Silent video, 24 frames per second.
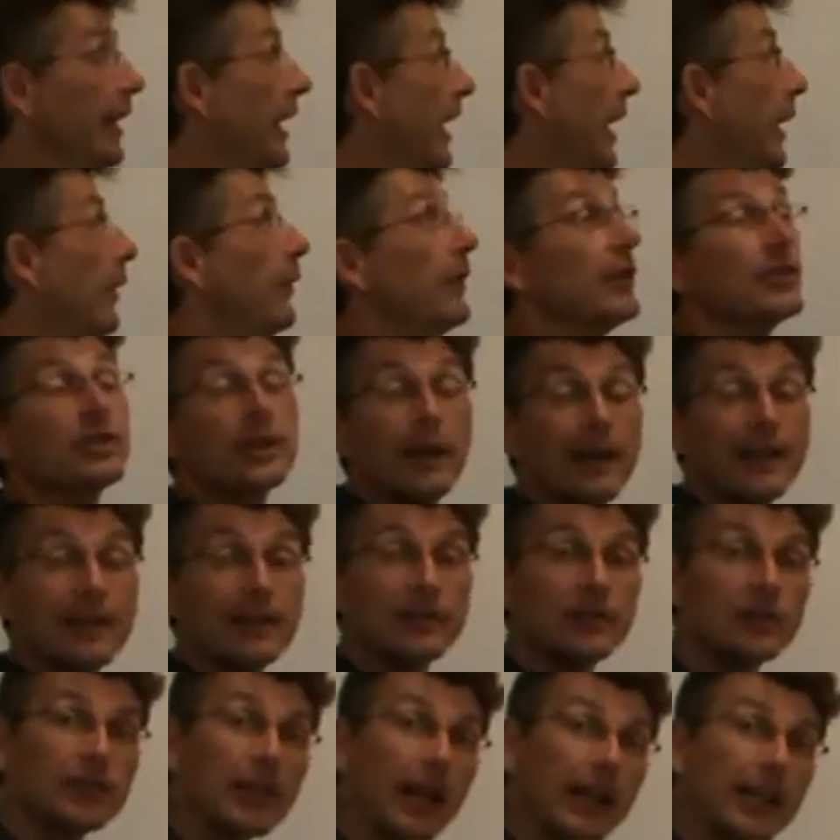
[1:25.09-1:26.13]
if it's going at a
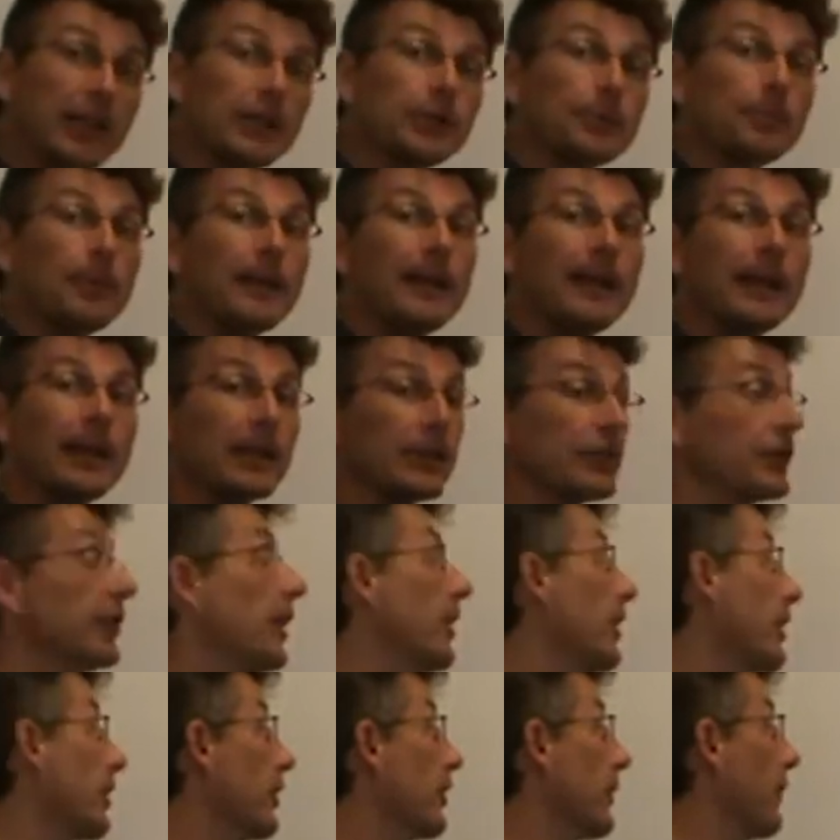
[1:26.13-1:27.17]
steady speed in a
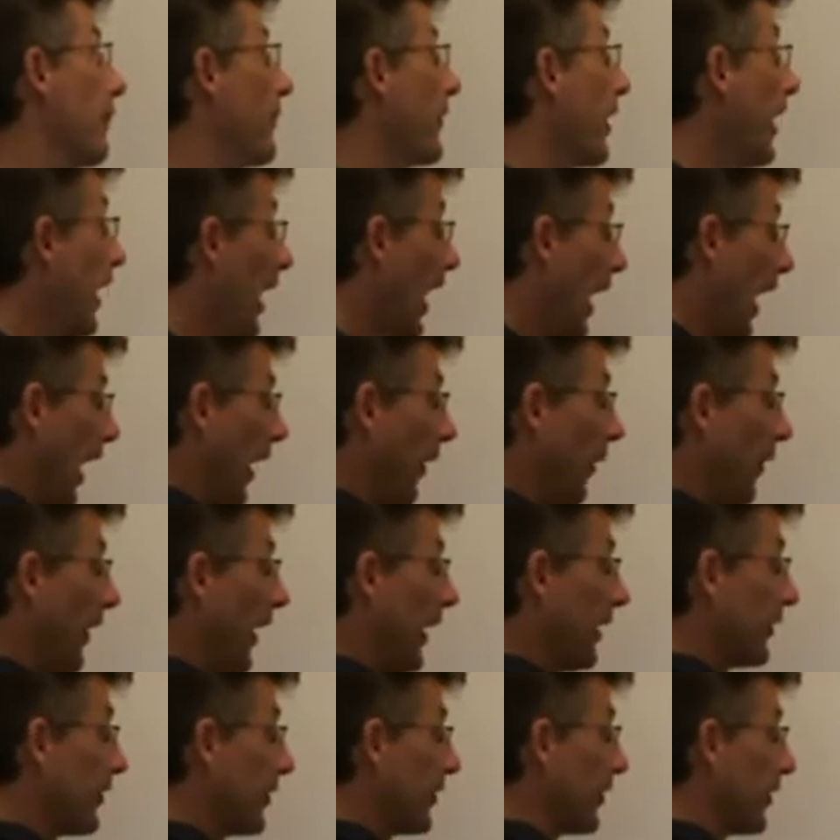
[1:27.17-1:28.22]
circle. And
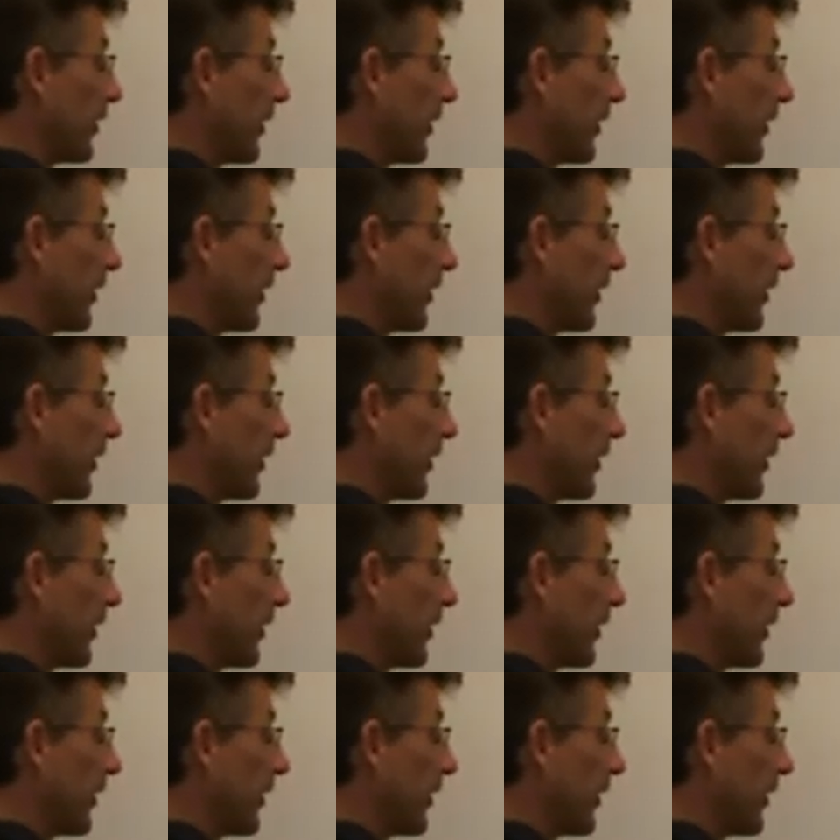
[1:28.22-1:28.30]
that,